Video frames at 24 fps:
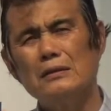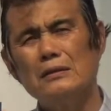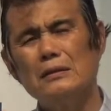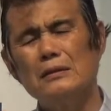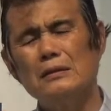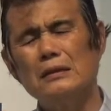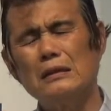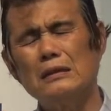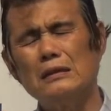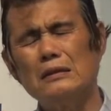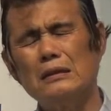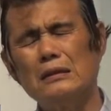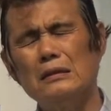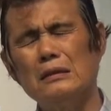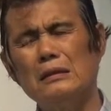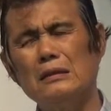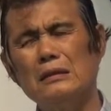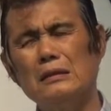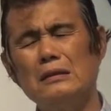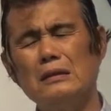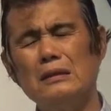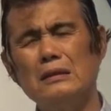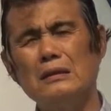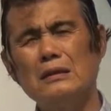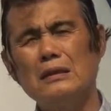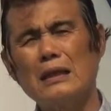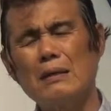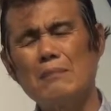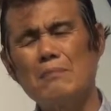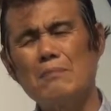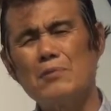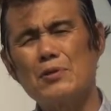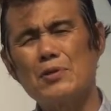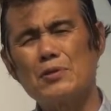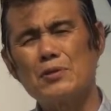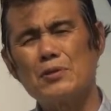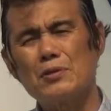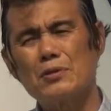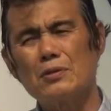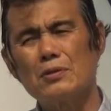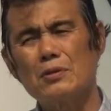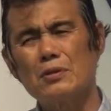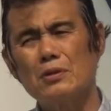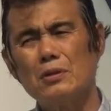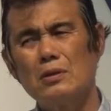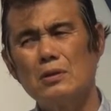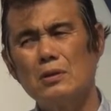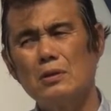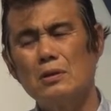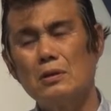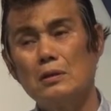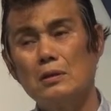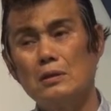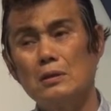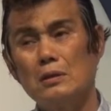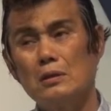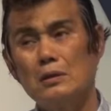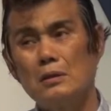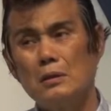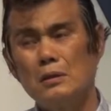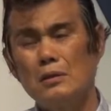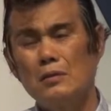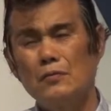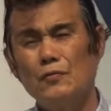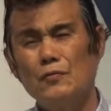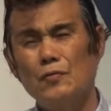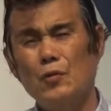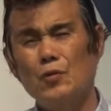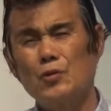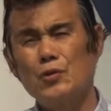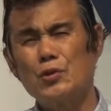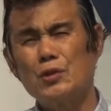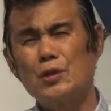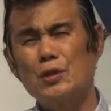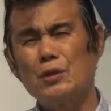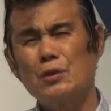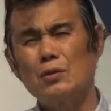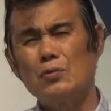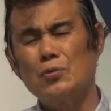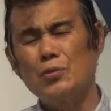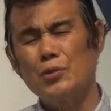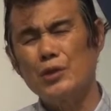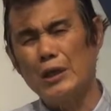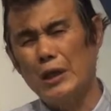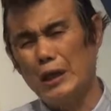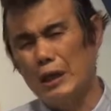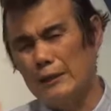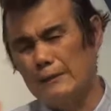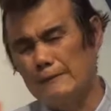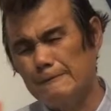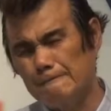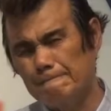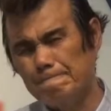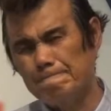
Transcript: The, the, the numbers 1428.